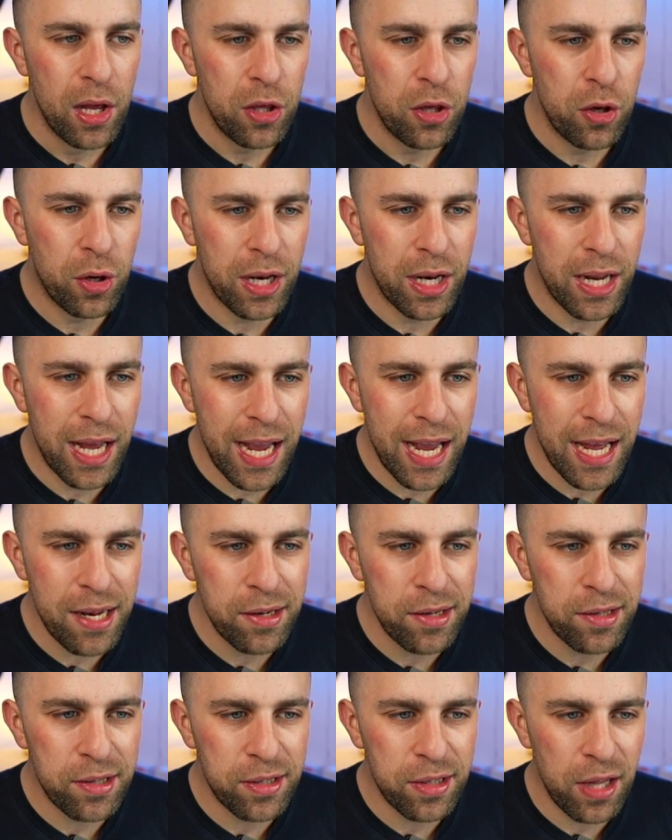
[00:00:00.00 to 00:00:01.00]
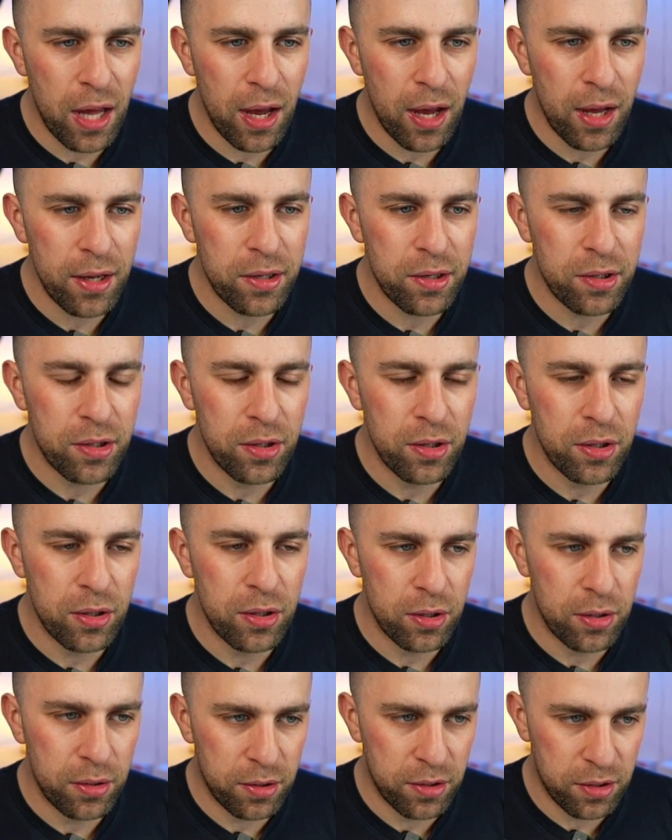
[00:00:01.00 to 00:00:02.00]
You can insert
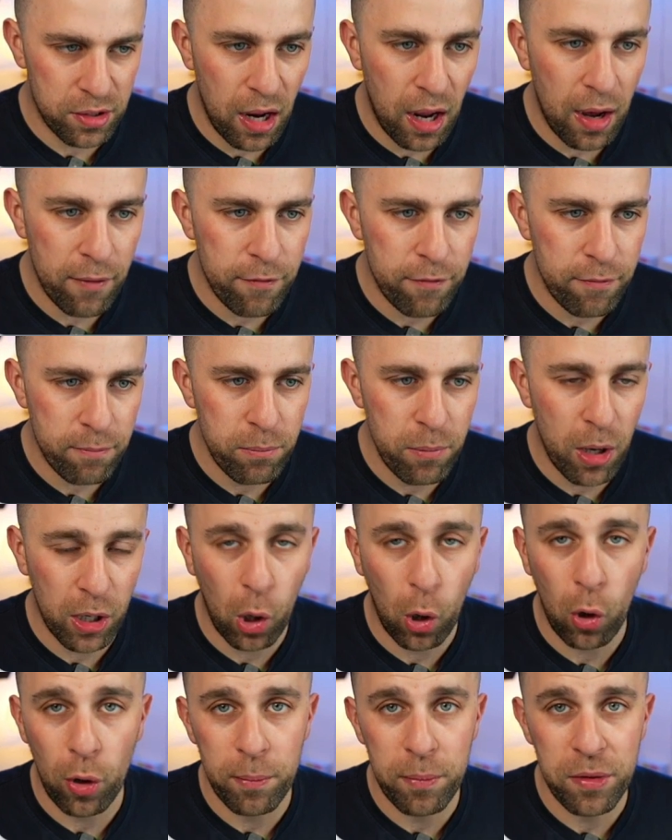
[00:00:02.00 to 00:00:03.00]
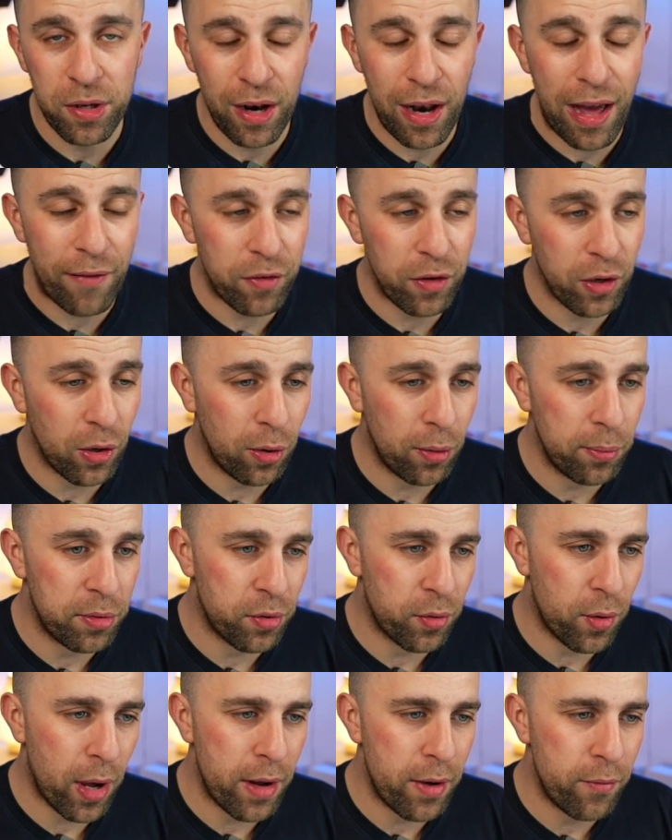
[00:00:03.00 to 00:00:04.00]
stuff, a column to left and column
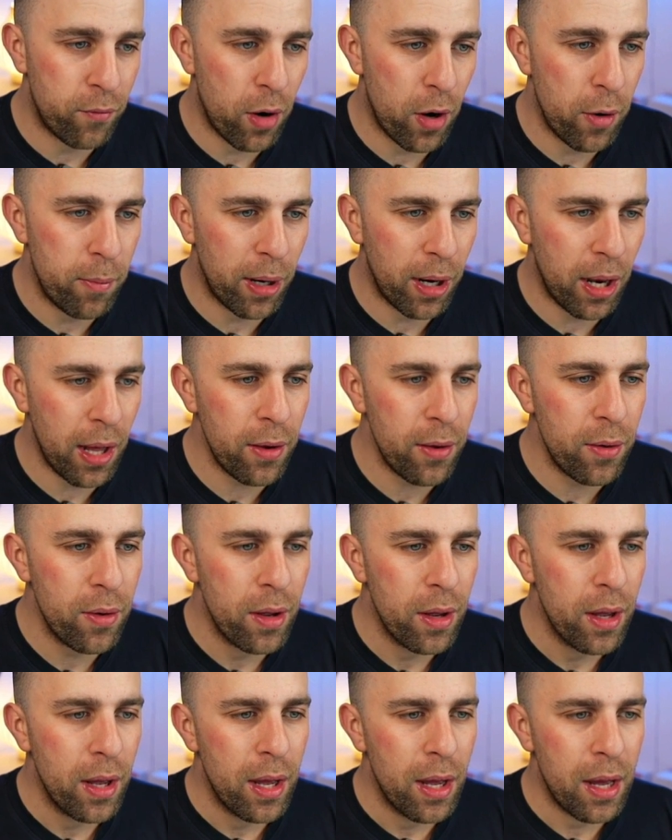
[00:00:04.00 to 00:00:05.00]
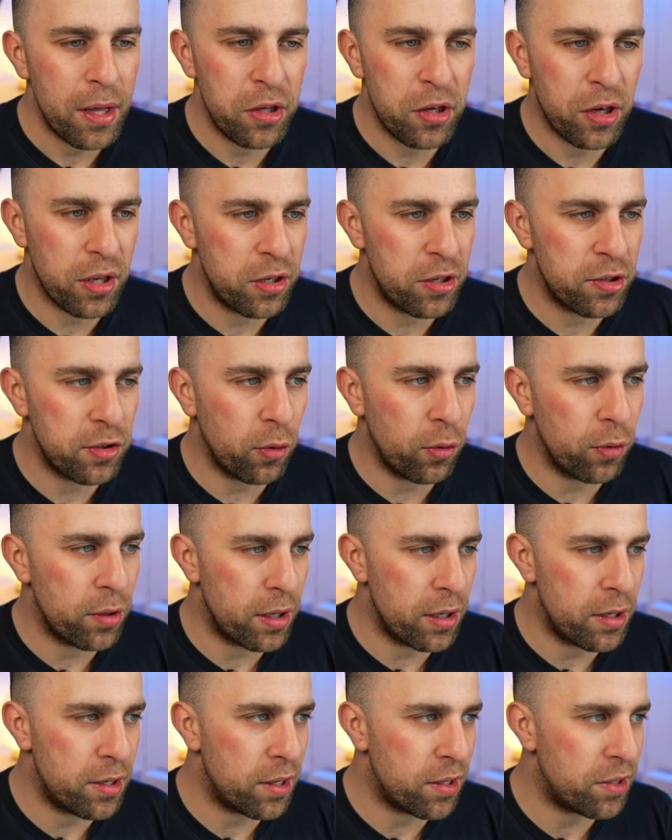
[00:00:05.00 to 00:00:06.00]
to right and row below, and you can sort
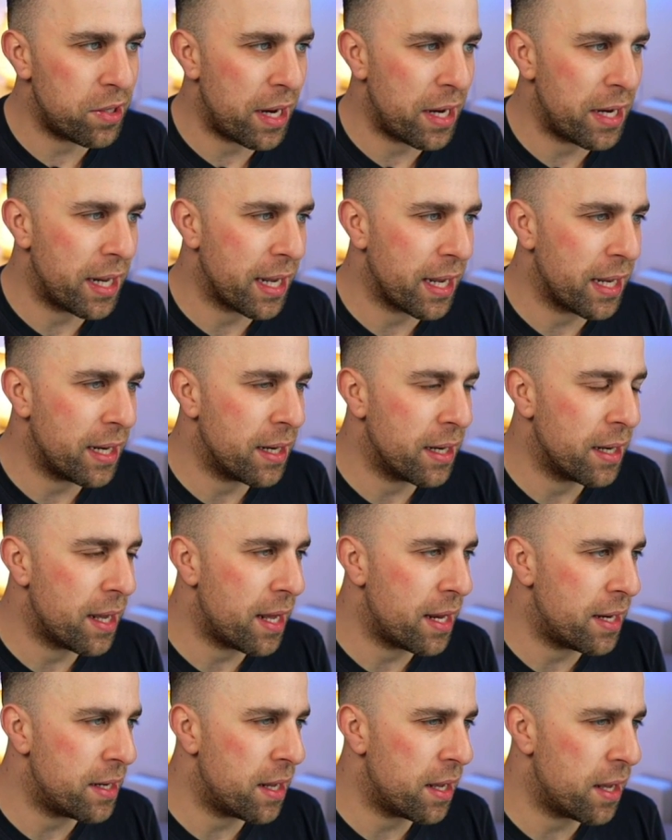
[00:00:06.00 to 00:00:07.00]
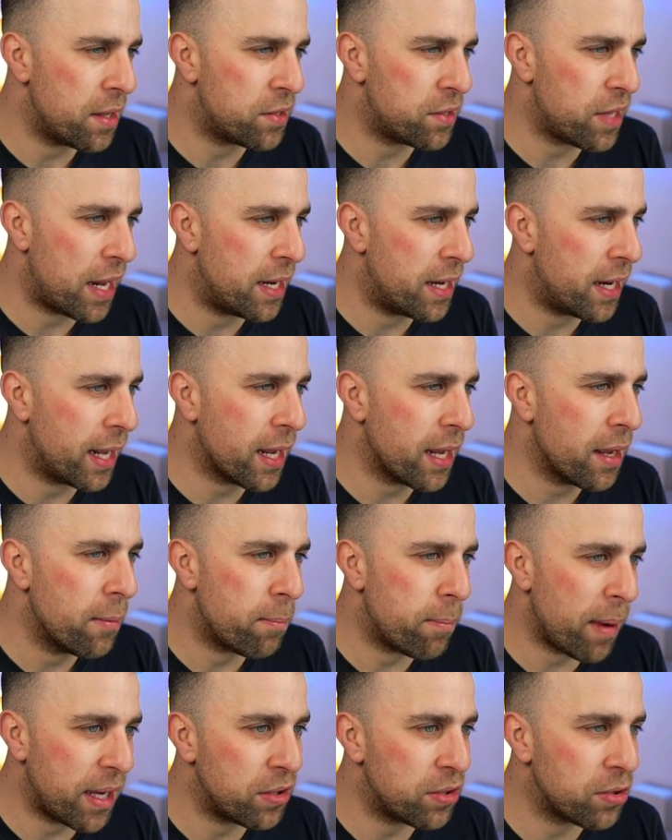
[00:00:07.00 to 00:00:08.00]
the descending and ascending
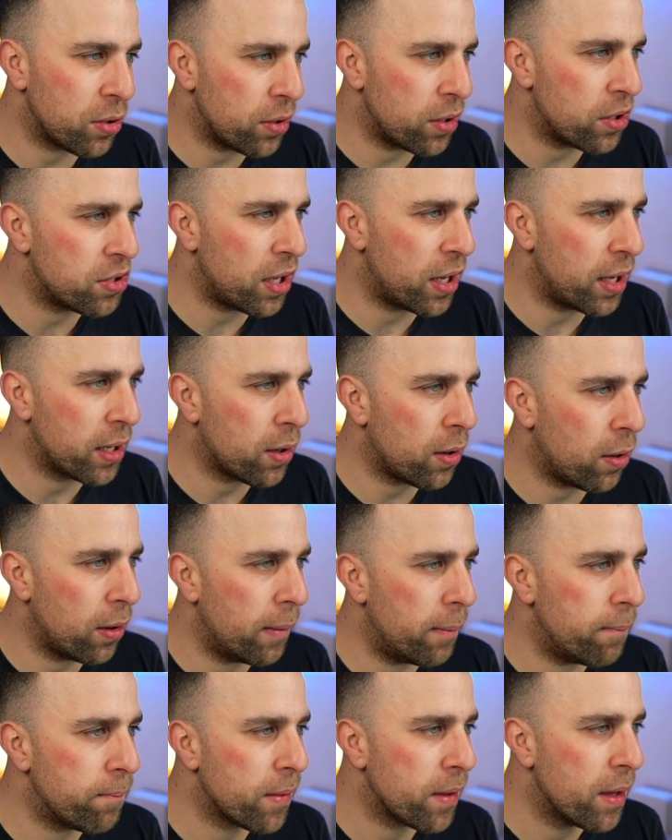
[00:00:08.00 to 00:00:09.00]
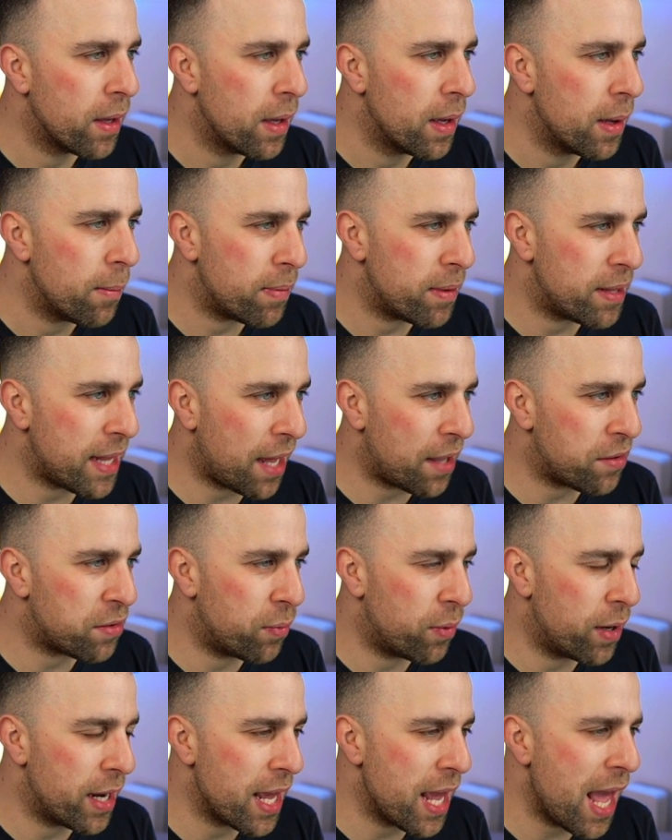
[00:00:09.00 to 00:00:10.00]
based on a certain column that's
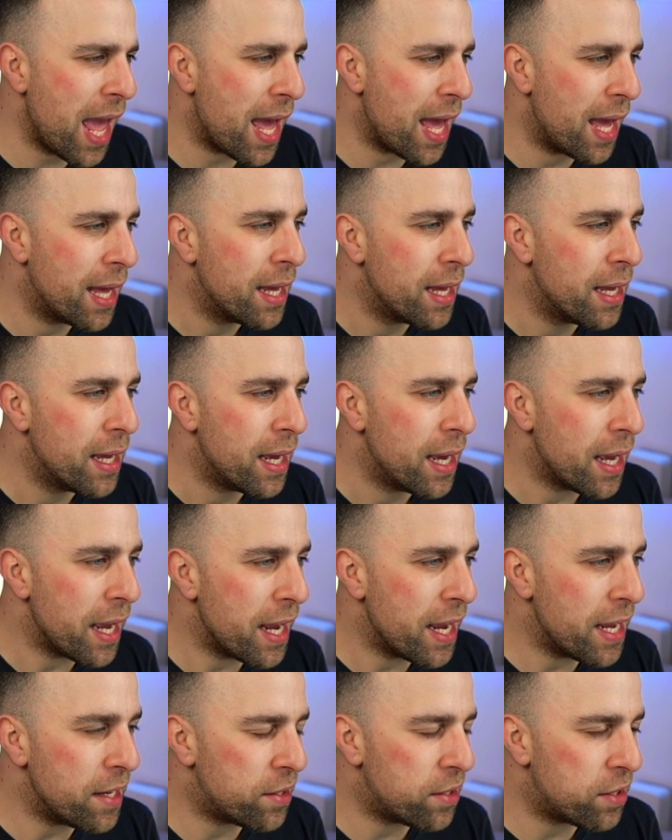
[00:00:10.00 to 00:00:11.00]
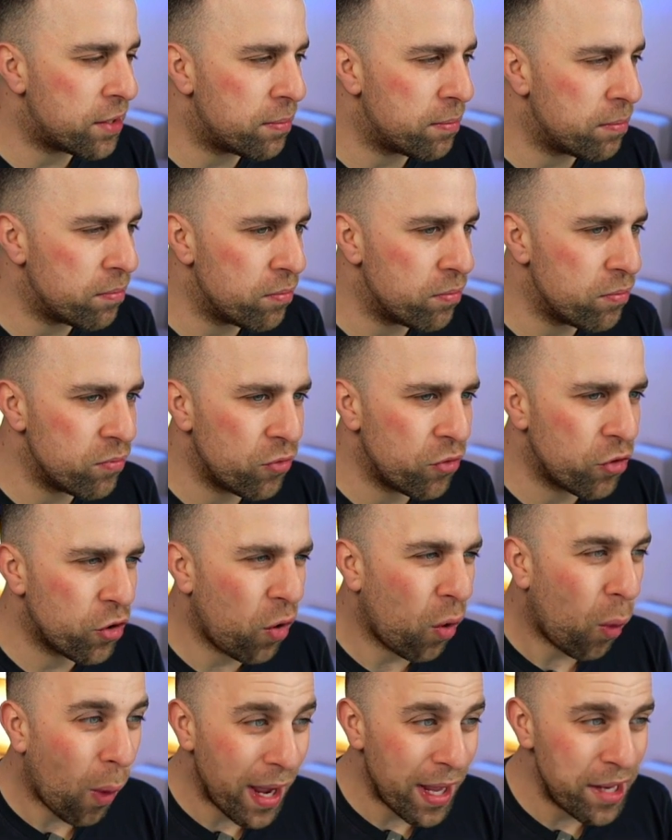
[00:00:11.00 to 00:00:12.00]
really it. It's
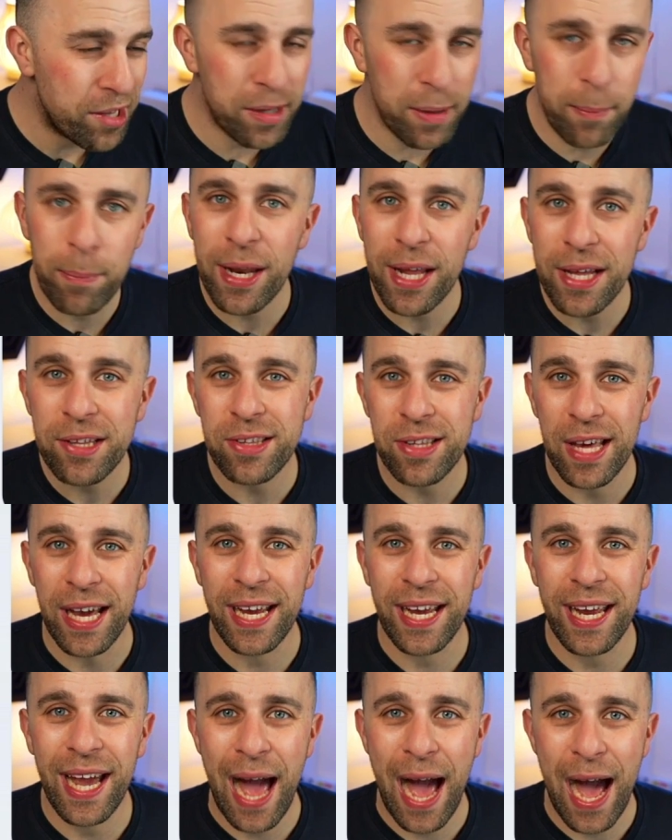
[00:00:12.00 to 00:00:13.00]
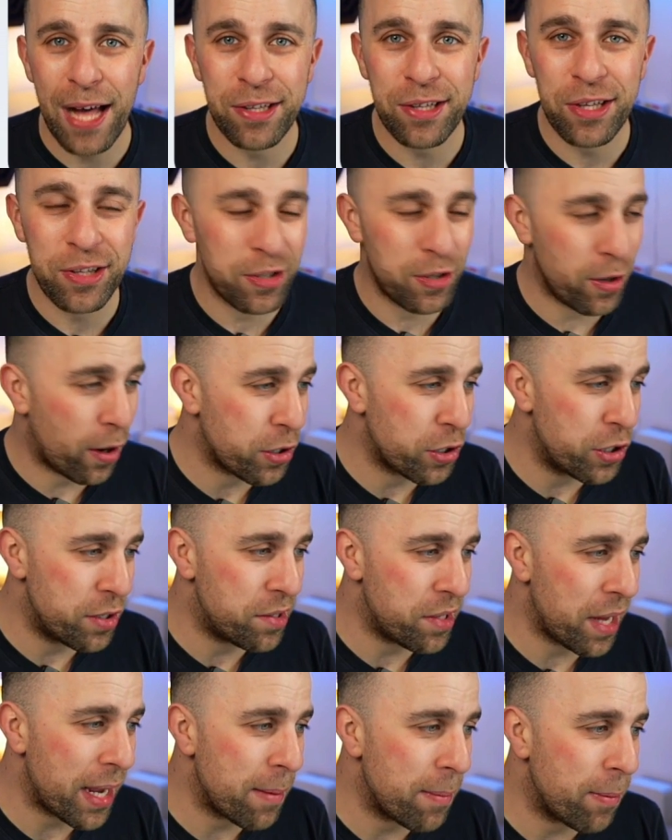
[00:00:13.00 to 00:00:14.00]
quite simplistic as a structured
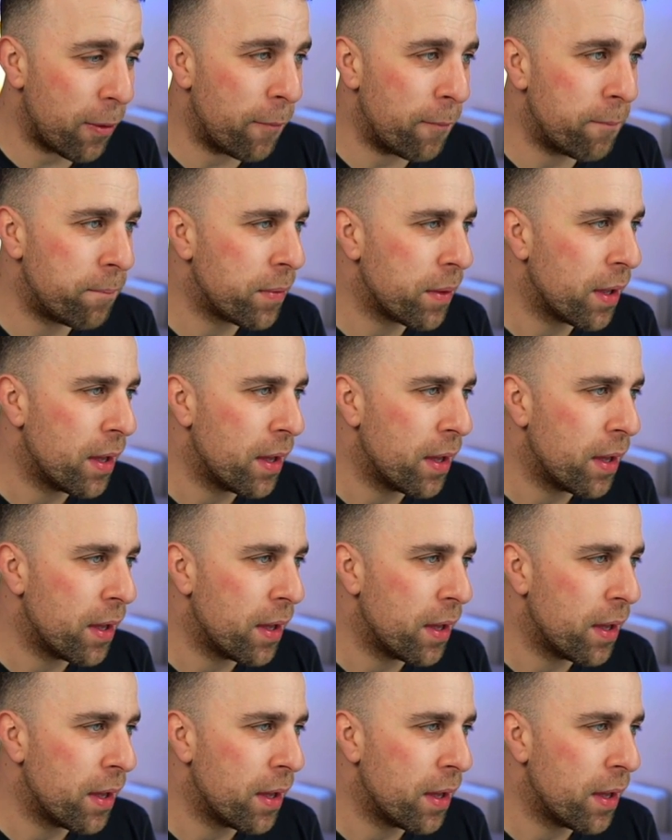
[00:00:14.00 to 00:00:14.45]
table.